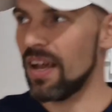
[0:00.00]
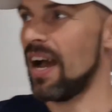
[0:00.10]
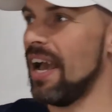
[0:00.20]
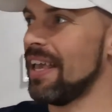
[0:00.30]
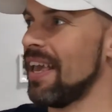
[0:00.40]

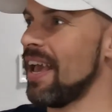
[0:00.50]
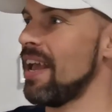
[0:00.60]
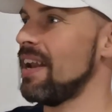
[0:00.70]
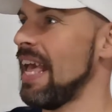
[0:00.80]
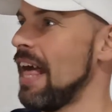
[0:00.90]
I
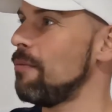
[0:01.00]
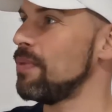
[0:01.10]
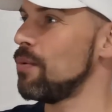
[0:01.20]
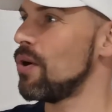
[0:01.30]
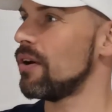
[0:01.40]
can help
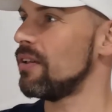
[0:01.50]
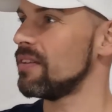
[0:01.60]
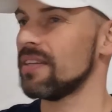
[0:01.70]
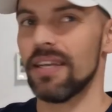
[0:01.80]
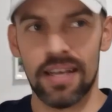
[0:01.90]
the
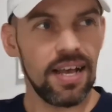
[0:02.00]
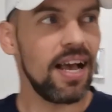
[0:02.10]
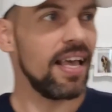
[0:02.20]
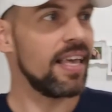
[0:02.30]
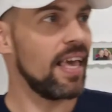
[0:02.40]
world.
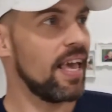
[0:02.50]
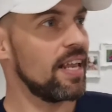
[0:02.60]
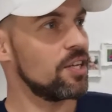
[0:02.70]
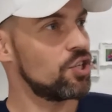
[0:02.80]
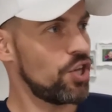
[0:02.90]
I
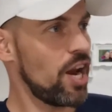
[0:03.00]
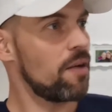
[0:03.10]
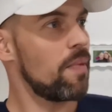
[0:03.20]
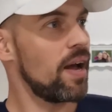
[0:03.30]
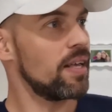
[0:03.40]
can
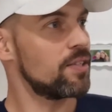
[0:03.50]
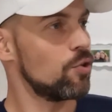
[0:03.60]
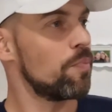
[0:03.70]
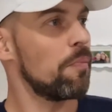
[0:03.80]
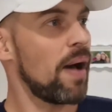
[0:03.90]
share my
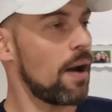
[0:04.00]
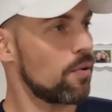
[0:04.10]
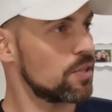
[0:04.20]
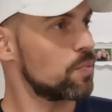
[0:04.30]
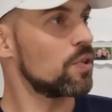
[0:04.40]

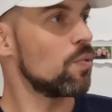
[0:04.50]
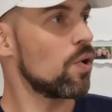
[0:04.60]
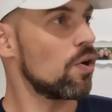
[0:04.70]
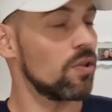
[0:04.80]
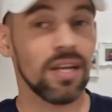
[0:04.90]
superpowers with the
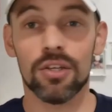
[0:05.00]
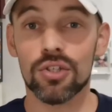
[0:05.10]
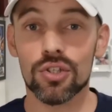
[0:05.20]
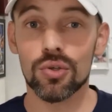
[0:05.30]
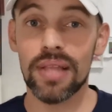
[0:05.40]
world. And you
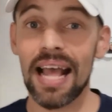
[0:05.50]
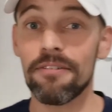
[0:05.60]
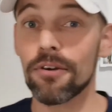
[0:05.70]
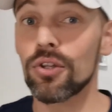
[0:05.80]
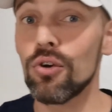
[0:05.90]
just do
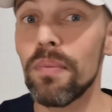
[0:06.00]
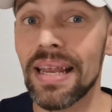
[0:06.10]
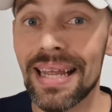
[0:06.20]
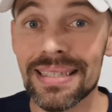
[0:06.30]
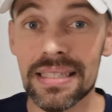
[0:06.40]
that for 2
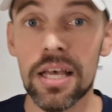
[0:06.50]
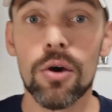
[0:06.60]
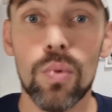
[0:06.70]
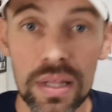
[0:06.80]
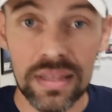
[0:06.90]
minutes
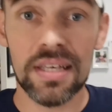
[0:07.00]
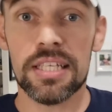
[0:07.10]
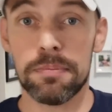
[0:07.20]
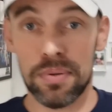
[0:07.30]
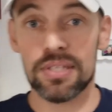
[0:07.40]
with
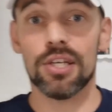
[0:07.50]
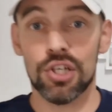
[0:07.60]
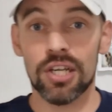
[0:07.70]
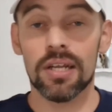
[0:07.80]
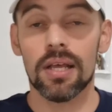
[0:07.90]
this
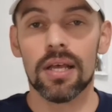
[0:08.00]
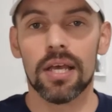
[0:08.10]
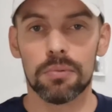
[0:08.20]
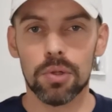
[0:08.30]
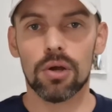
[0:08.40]
position,
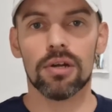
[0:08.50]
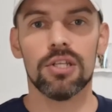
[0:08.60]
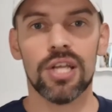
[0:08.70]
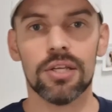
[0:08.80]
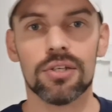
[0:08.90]
it will already
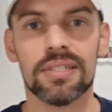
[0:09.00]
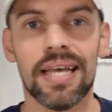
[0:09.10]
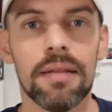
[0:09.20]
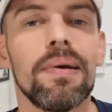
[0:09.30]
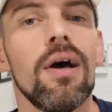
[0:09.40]
change your
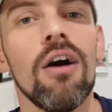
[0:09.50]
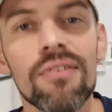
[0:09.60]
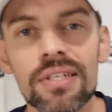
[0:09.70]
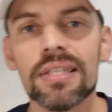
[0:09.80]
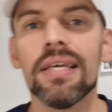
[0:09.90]
state. But
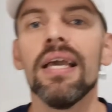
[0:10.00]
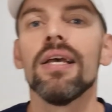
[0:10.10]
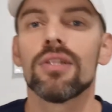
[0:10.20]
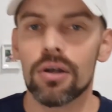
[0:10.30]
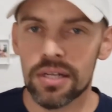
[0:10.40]
obviously,
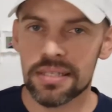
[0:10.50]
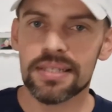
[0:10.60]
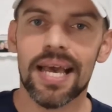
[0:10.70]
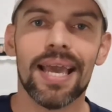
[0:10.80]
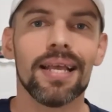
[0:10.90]
Tony's
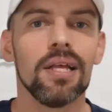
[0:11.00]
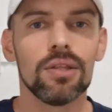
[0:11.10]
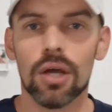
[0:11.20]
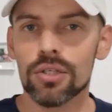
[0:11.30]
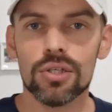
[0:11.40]
saying,
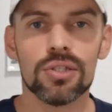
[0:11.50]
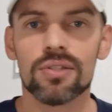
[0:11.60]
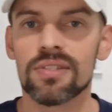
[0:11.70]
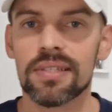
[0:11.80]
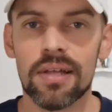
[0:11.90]
don't
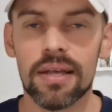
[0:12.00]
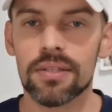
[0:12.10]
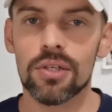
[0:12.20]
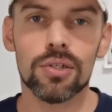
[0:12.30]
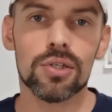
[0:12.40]
just
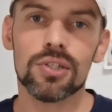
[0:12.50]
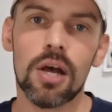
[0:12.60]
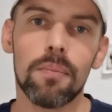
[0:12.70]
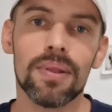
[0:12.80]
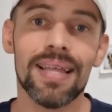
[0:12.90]

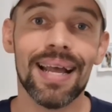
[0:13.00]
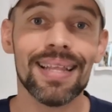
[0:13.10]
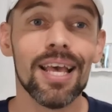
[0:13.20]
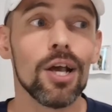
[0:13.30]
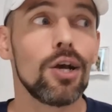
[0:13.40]
stop with
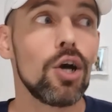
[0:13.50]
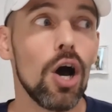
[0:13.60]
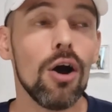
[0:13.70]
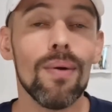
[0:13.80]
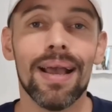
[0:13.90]
that.
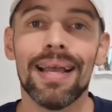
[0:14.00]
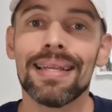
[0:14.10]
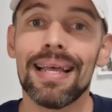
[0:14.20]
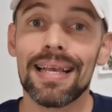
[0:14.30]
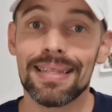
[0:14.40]
Go
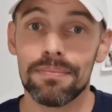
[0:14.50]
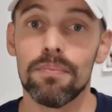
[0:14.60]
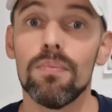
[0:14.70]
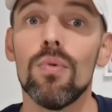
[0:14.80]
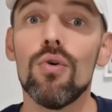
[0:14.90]
and
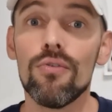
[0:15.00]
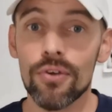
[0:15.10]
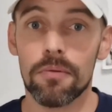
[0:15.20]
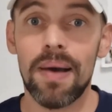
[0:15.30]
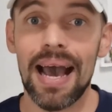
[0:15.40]
move
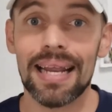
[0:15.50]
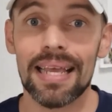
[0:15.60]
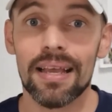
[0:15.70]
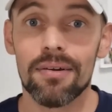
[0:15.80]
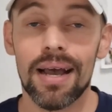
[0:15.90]
your
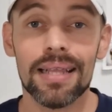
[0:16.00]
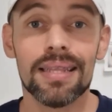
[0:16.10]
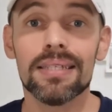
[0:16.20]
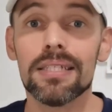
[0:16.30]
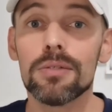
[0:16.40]
body, right?
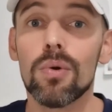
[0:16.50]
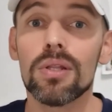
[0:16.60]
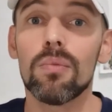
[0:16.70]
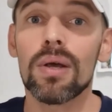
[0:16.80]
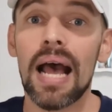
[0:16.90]
This is
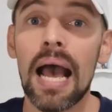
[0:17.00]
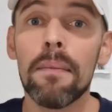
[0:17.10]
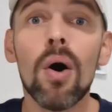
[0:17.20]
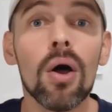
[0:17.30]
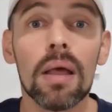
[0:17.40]
what
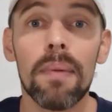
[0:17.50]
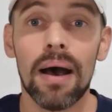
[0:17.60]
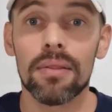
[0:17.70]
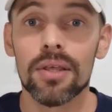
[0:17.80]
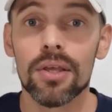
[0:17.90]
I'm all
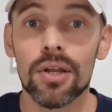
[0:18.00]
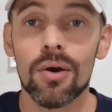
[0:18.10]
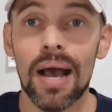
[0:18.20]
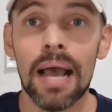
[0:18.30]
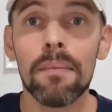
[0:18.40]
about.
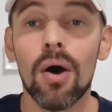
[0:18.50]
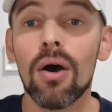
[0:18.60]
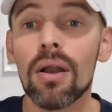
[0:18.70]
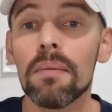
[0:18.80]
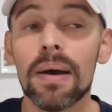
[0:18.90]
I'm
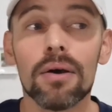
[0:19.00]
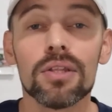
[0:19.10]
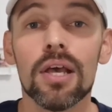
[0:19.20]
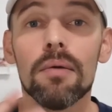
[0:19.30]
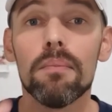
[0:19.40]
all
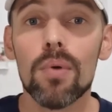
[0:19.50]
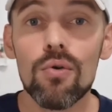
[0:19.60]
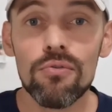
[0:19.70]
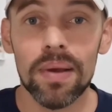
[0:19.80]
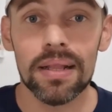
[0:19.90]
about
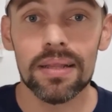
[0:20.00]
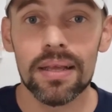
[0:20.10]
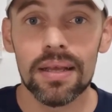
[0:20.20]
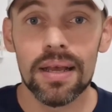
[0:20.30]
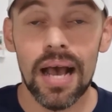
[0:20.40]
movement.
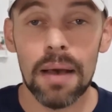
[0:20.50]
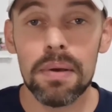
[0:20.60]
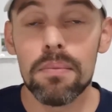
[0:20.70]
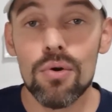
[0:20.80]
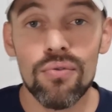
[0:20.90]
I'm
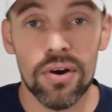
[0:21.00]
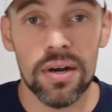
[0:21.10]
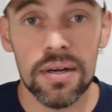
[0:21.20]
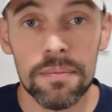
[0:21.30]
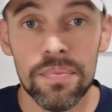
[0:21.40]
a
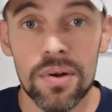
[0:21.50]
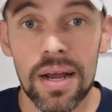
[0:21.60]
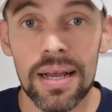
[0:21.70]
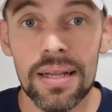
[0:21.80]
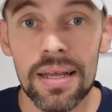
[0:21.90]
mover,
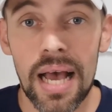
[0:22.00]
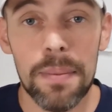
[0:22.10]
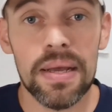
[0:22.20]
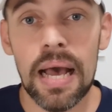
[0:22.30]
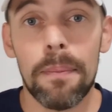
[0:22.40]
right?
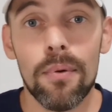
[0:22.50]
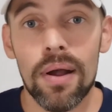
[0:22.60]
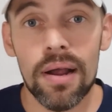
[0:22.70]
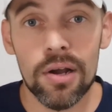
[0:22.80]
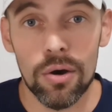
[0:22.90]
I'm a
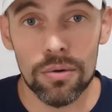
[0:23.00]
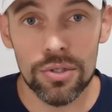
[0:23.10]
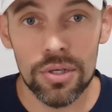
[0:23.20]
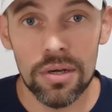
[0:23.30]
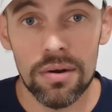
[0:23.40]
capoeira
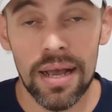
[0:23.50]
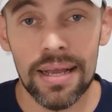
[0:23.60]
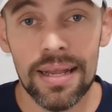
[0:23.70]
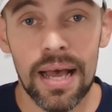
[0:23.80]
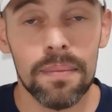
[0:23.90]
coach,
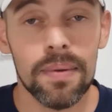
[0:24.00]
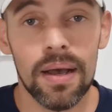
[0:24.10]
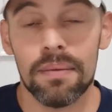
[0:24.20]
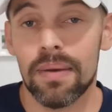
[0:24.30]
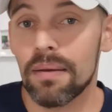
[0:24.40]
right?
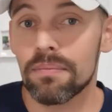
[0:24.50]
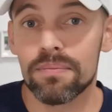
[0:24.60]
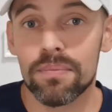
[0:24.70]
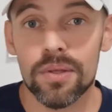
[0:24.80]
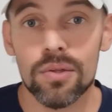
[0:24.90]

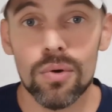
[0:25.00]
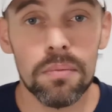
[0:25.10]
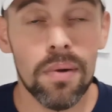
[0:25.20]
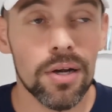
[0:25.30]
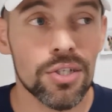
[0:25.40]
I'm doing
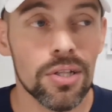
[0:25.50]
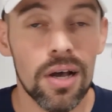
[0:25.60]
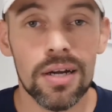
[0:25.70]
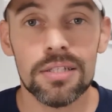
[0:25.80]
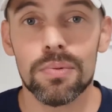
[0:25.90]
martial
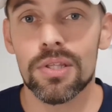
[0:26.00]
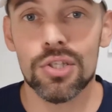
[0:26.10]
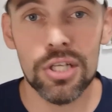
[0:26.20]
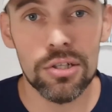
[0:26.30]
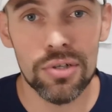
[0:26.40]
arts with
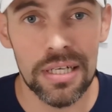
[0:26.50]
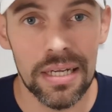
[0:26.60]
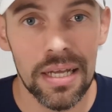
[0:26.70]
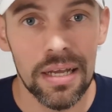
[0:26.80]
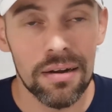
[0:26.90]

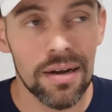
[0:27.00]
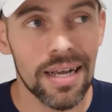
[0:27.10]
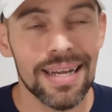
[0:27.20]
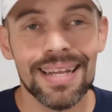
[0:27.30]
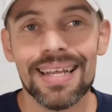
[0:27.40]
children,
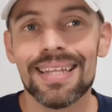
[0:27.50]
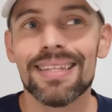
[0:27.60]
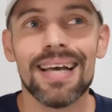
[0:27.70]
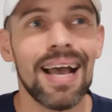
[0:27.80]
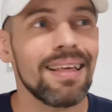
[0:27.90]
right?
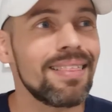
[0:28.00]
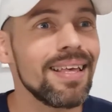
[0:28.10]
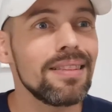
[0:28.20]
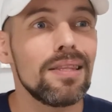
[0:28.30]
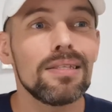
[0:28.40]
And I
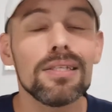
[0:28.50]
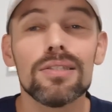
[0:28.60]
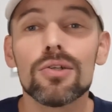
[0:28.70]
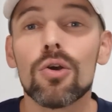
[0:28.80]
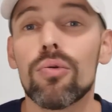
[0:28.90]
think this
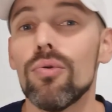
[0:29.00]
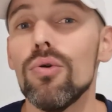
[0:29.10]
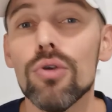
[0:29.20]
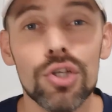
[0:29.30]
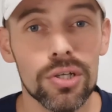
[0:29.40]
is
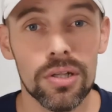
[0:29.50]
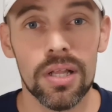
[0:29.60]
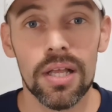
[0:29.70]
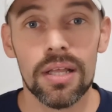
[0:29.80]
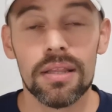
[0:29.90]

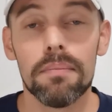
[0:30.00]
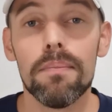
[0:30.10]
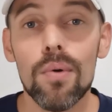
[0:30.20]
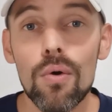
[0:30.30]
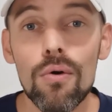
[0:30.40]
crucial. The
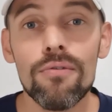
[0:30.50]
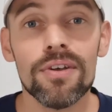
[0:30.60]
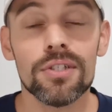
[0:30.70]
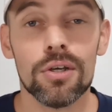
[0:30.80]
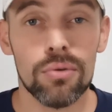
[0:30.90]
move
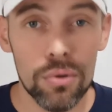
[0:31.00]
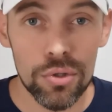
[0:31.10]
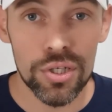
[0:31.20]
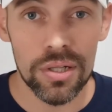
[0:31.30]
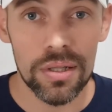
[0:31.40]
is
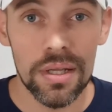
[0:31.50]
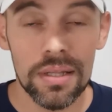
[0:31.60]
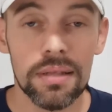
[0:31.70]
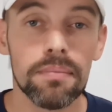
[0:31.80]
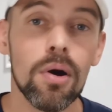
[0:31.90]
crucial.
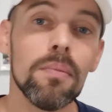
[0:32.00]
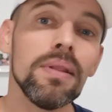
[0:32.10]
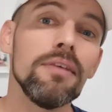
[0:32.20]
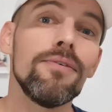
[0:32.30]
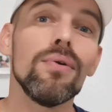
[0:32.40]
The
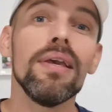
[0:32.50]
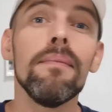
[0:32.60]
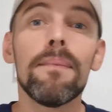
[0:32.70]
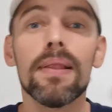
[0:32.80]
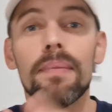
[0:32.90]
moment if you
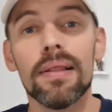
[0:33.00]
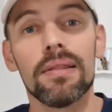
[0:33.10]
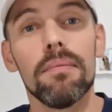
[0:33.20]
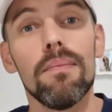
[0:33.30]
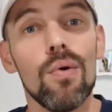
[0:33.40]
implement
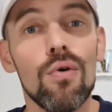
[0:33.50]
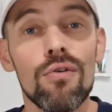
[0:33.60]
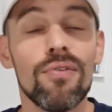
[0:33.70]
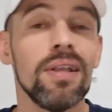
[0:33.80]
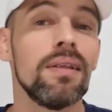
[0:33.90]
the
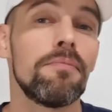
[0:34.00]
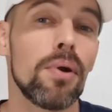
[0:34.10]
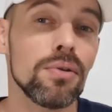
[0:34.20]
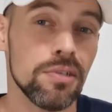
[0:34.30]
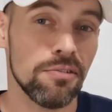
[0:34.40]
move in the
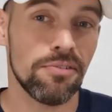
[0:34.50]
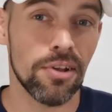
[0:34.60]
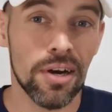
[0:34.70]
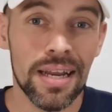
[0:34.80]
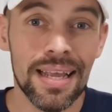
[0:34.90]
process of
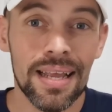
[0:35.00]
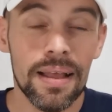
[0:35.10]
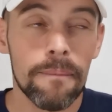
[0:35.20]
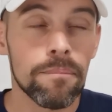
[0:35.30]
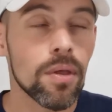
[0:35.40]
learning,
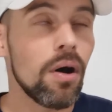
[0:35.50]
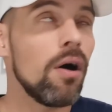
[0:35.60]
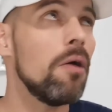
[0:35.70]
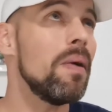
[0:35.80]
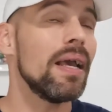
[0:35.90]

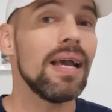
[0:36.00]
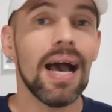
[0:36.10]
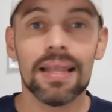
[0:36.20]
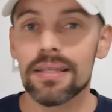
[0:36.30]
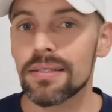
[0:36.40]
oh my
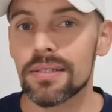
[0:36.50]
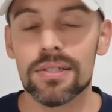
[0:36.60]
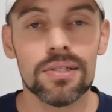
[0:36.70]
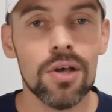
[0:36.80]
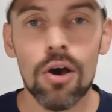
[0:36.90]
God, this is
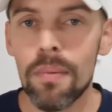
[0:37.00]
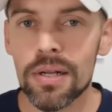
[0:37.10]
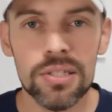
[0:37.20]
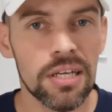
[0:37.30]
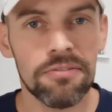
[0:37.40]
so
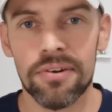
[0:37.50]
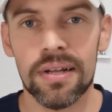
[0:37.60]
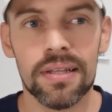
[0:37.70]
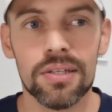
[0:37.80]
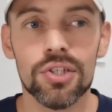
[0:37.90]
much
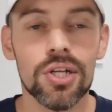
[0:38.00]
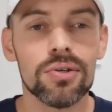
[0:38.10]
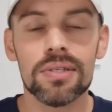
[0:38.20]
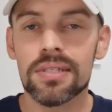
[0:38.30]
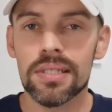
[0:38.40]
different than
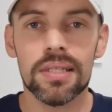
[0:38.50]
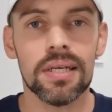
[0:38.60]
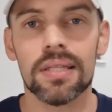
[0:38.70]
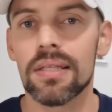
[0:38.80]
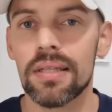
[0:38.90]
children
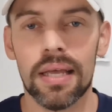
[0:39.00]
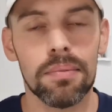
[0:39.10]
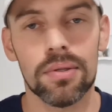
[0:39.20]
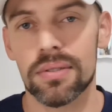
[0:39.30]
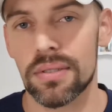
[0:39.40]
sitting at the
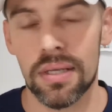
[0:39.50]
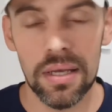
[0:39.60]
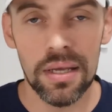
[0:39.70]
tables,